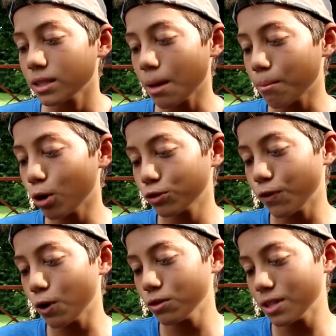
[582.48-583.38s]
Most
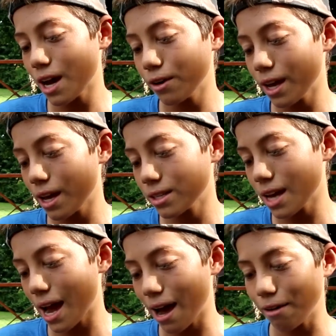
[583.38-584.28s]
phones nowadays
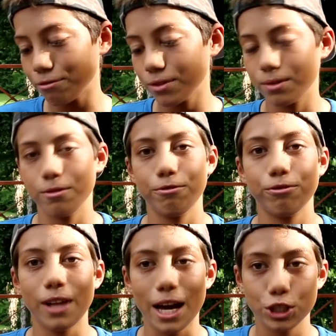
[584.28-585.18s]
have
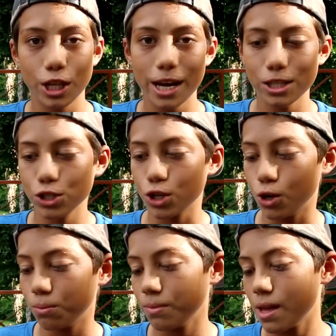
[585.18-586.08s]
flashlights,
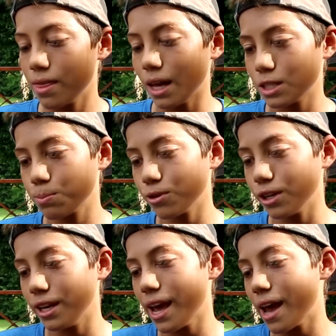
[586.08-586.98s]
so that's
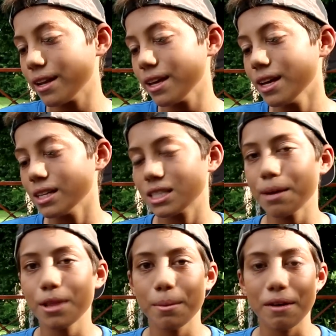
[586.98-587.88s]
pretty handy.
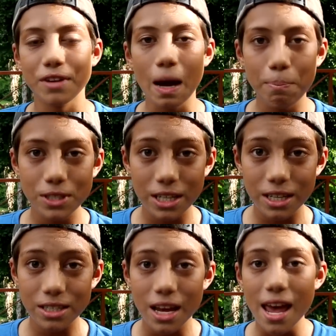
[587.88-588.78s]
Some of them have
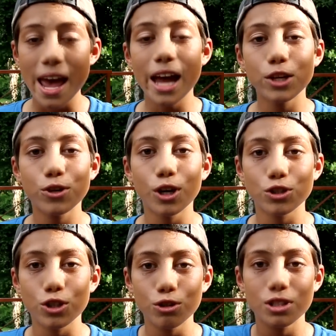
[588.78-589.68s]
compasses, and you can
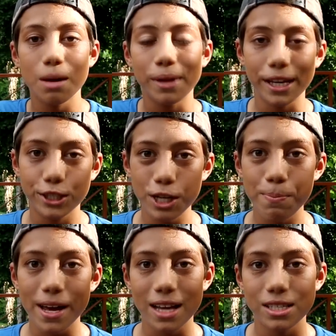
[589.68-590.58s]
also use them like
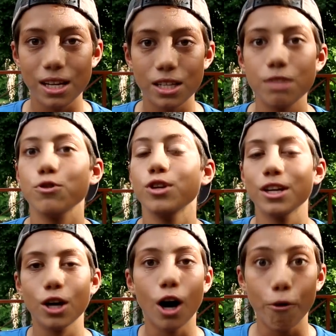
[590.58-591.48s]
GPSs if you need
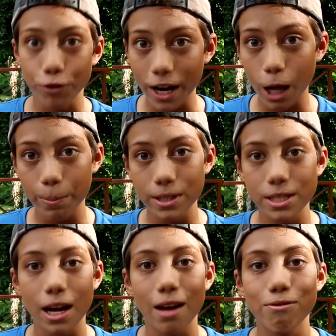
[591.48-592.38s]
to call for help and
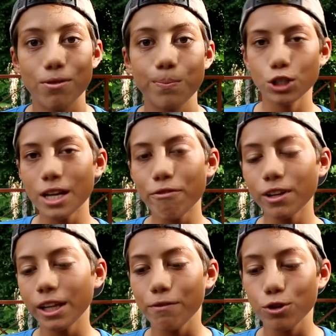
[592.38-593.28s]
stuff. So
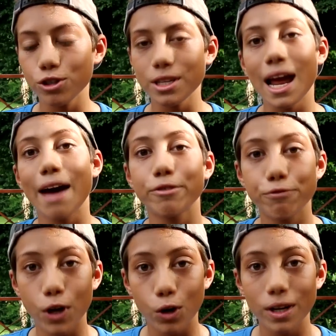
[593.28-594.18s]
definitely if you just have a
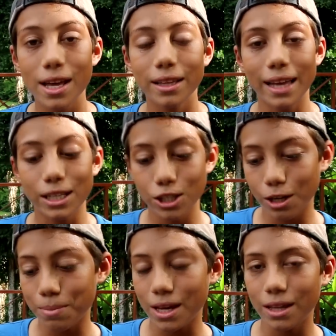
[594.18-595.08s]
phone, that
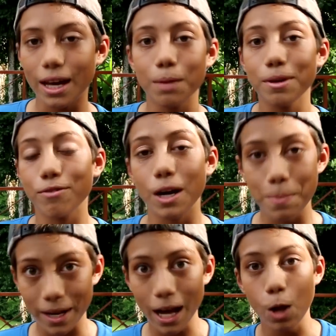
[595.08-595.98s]
could be a very
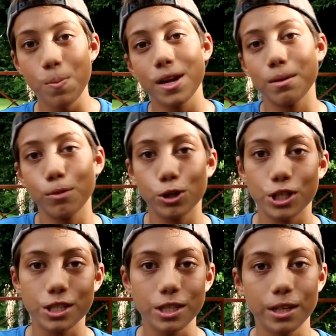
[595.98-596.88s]
big help in an
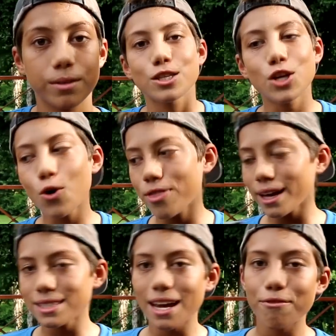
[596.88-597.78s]
emergency. So
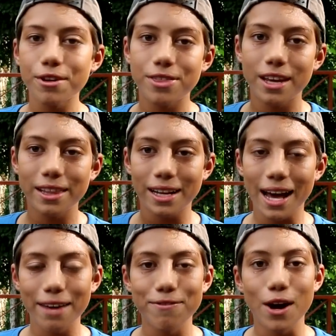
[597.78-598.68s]
that's everything that
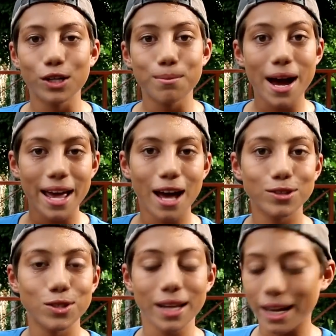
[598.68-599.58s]
I found in my
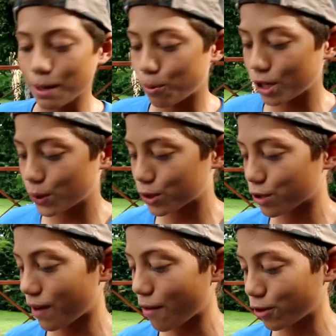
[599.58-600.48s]
house that I could put into a
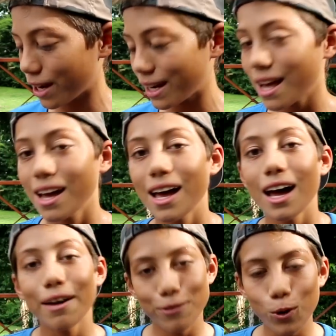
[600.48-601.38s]
survival kit.
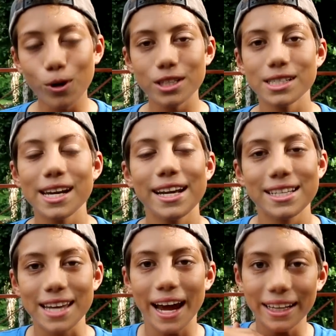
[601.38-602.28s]
Of course, it
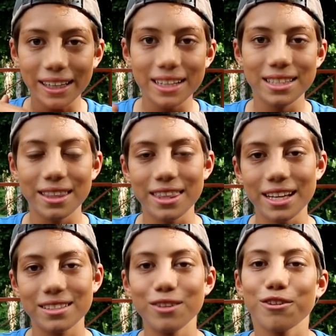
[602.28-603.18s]
is endless, the
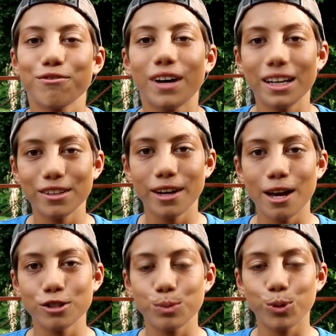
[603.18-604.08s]
things that you can find in your
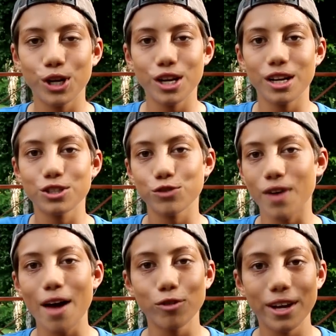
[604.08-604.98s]
house to put in a
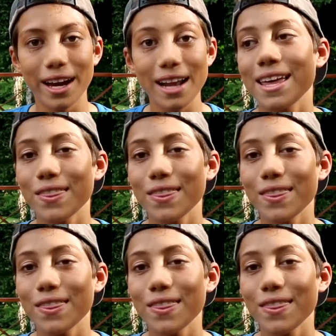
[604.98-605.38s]
survival kit.